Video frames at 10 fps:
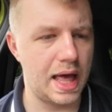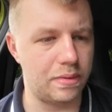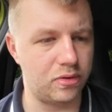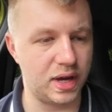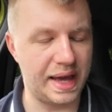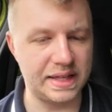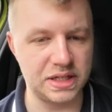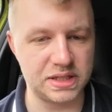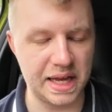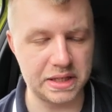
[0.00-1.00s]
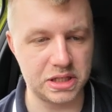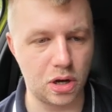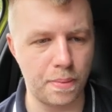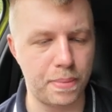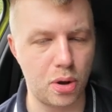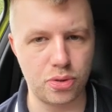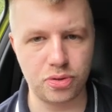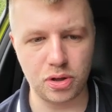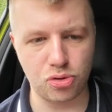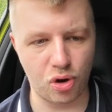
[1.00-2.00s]
and we've got heated seats on both
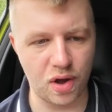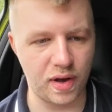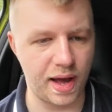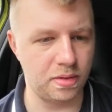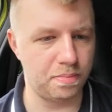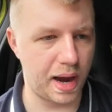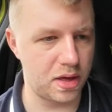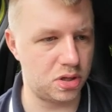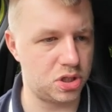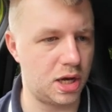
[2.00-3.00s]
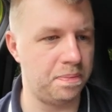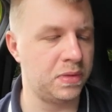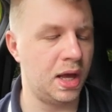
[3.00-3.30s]
the driver and passenger,